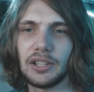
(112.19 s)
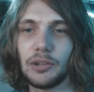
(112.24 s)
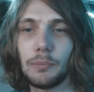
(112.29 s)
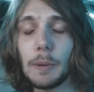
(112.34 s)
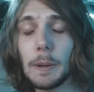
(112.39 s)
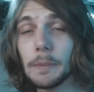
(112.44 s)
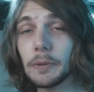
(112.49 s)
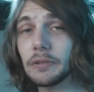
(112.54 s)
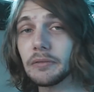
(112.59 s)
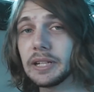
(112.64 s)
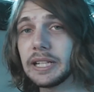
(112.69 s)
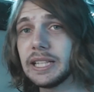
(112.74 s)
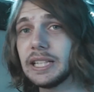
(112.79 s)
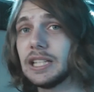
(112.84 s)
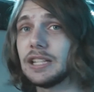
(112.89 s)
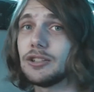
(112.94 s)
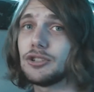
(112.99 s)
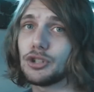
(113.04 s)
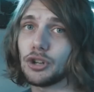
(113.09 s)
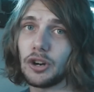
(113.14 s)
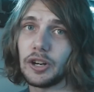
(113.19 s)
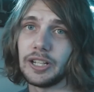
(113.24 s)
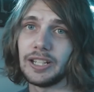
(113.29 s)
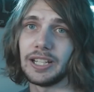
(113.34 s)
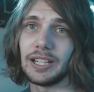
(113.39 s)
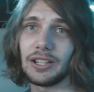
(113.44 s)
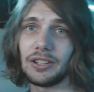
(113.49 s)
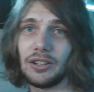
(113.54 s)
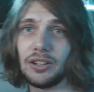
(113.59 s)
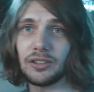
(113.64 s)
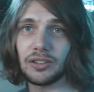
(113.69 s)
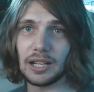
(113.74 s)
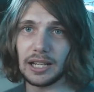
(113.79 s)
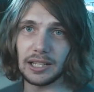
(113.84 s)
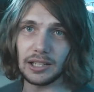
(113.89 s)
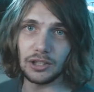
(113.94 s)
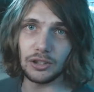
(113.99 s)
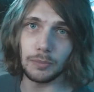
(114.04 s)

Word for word: because people are really enjoying it, because it's like,